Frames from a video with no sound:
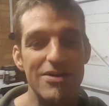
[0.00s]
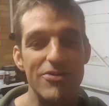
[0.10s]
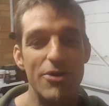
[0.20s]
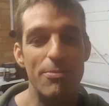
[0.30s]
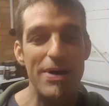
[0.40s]

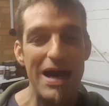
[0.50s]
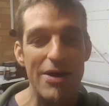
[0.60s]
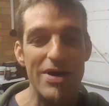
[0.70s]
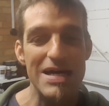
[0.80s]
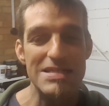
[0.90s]
the
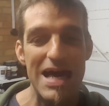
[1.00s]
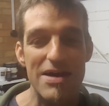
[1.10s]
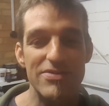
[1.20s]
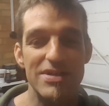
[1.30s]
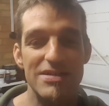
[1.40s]
power is
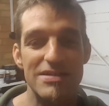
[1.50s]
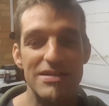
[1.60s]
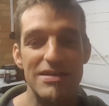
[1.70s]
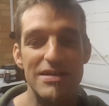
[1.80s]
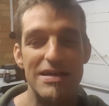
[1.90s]
evident
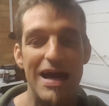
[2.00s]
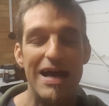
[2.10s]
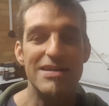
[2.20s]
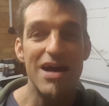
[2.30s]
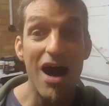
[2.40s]

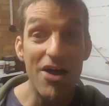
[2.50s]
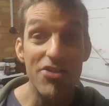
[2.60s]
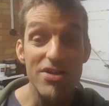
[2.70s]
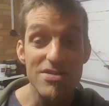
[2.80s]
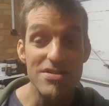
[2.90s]
and
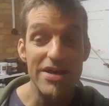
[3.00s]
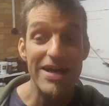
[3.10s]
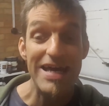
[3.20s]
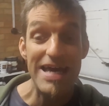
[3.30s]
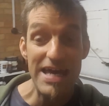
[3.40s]
others
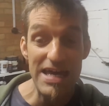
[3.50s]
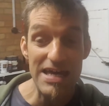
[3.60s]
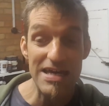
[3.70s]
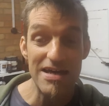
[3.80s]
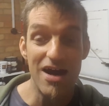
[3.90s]

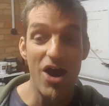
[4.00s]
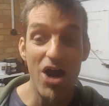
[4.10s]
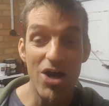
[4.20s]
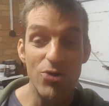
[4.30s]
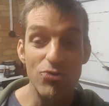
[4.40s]
hear
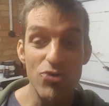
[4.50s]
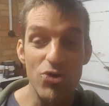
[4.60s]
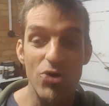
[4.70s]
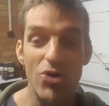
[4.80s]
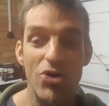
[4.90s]
our
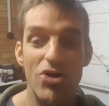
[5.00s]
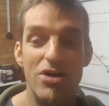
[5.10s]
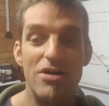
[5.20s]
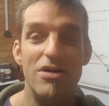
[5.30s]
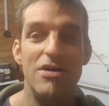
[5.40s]
roar
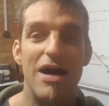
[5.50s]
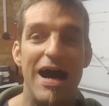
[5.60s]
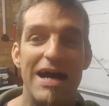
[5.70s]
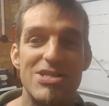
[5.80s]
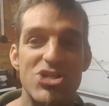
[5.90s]

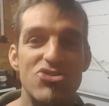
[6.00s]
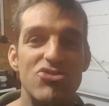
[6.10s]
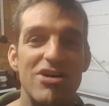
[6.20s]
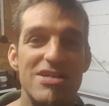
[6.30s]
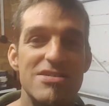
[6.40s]
as
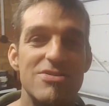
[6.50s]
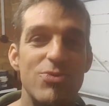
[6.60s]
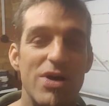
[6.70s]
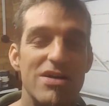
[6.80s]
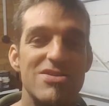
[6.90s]
Christ
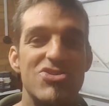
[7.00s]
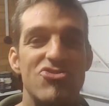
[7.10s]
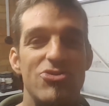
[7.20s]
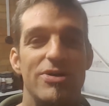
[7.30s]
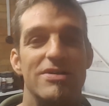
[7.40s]
works
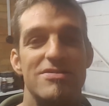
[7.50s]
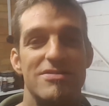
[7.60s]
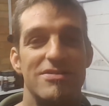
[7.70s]
through us.